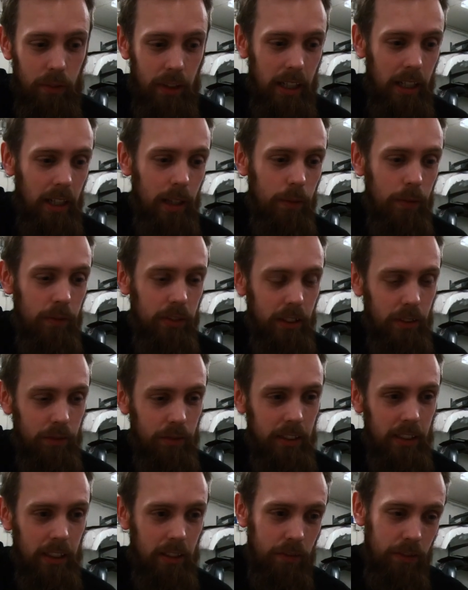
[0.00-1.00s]
we have
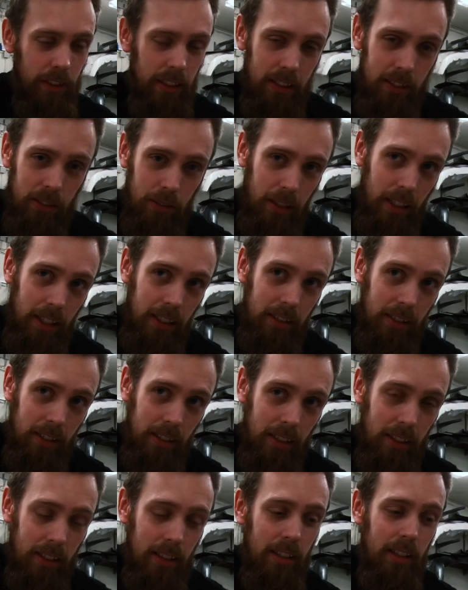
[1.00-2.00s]
something that fits to the
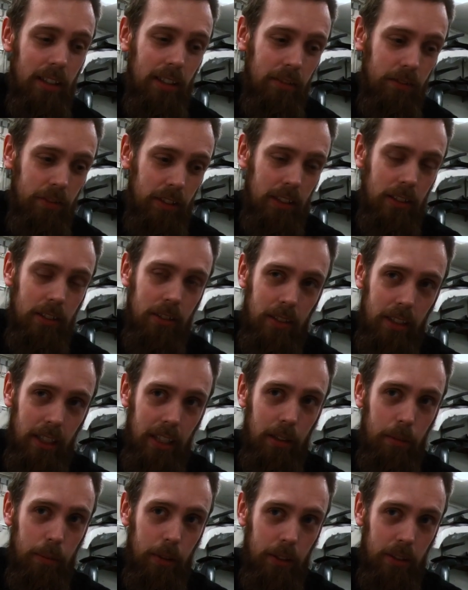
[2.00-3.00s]
engine and fits to the
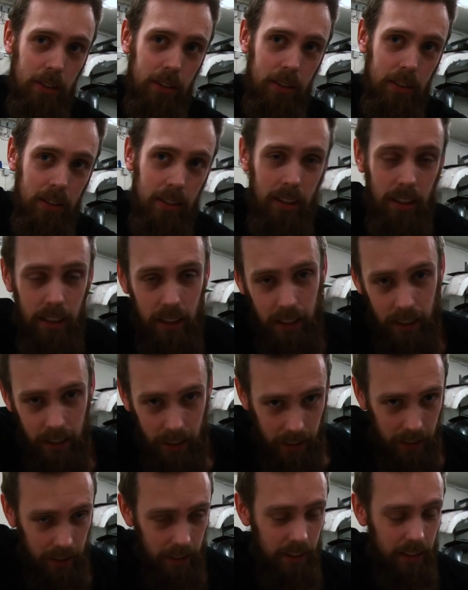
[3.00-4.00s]
gearbox,
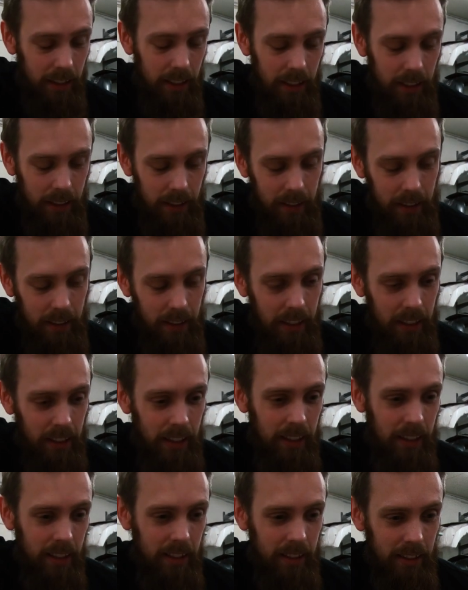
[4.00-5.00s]
and
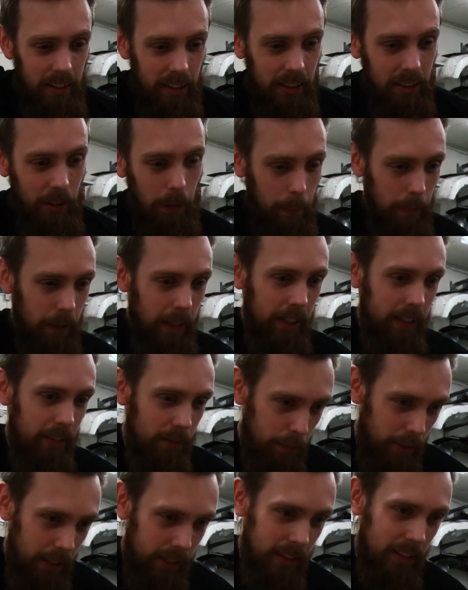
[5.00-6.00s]
this
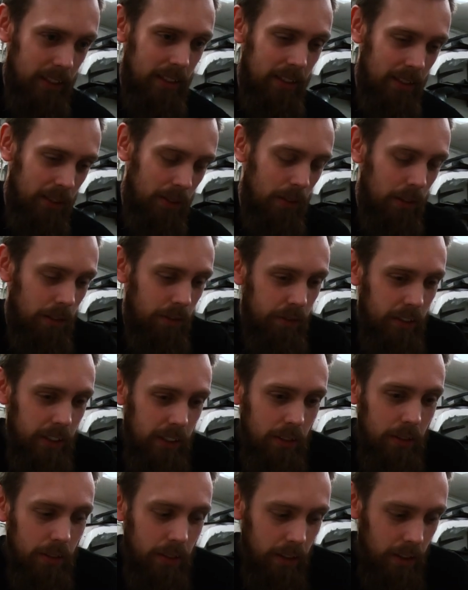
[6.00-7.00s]
combined makes it all fit
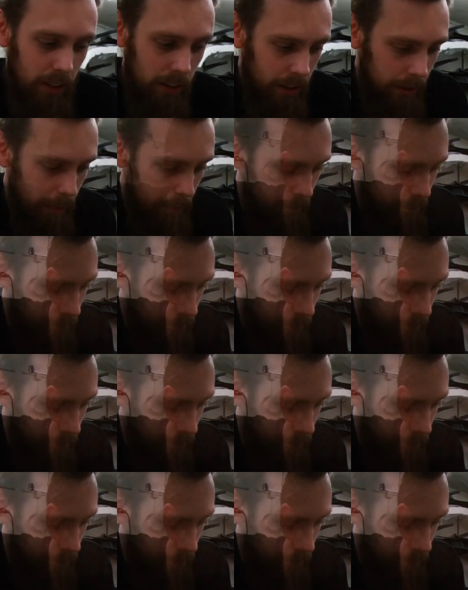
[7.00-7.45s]
to the car.